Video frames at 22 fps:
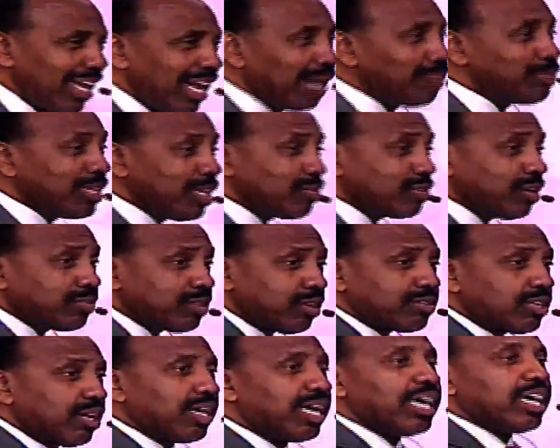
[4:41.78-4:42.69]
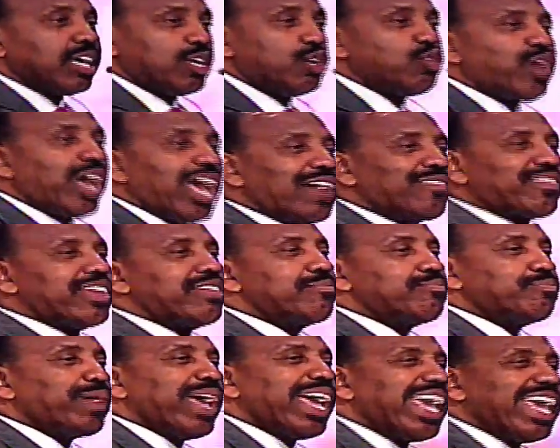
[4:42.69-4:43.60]
No. You
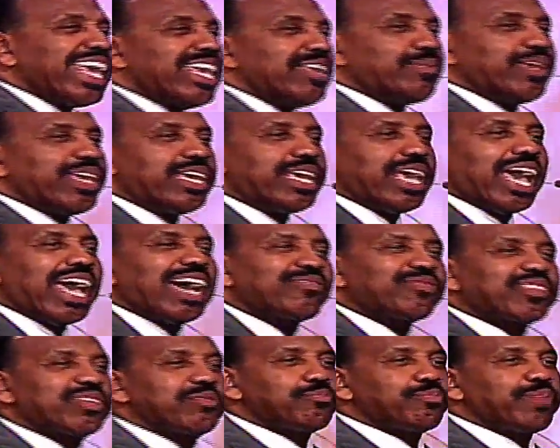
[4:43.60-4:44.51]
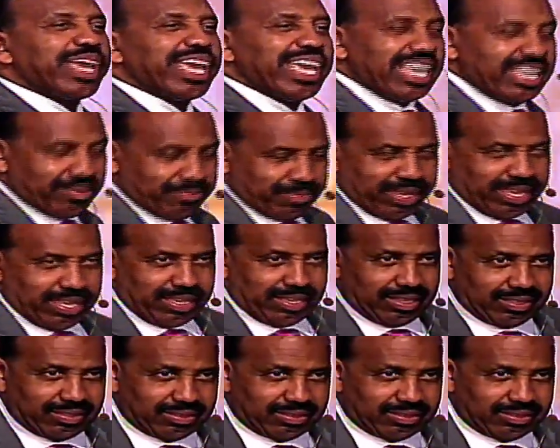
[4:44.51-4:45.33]
having baby after baby,